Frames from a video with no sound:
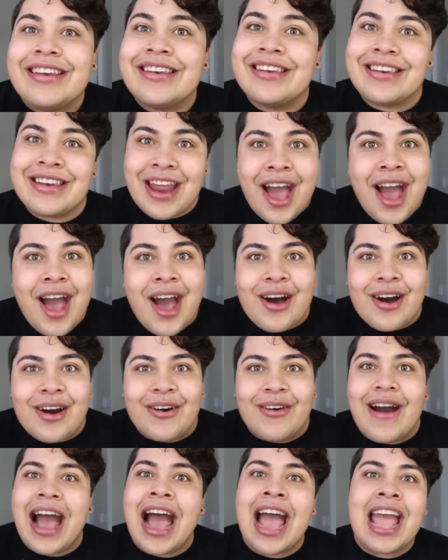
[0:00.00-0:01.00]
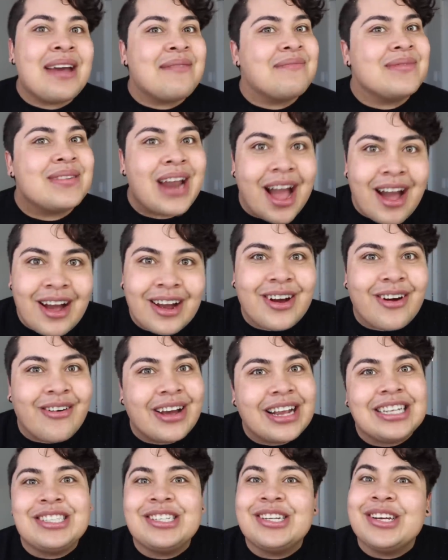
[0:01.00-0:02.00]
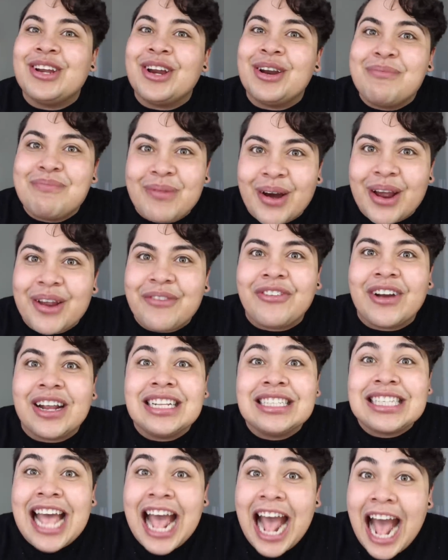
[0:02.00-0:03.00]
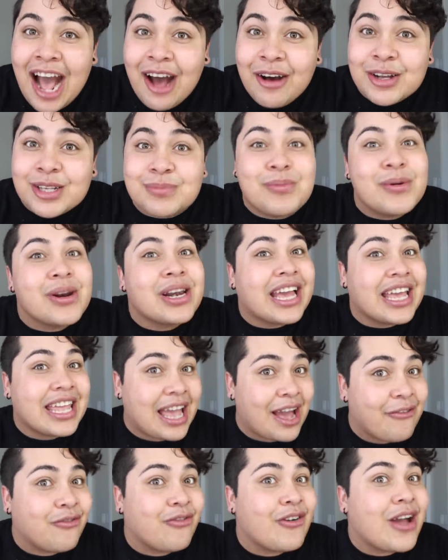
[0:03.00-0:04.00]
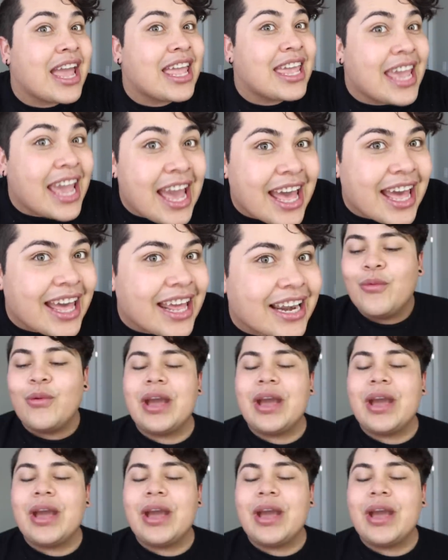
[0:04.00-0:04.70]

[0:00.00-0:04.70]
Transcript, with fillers: No, I am not going to your boyfriend's house porque ya fui ayer.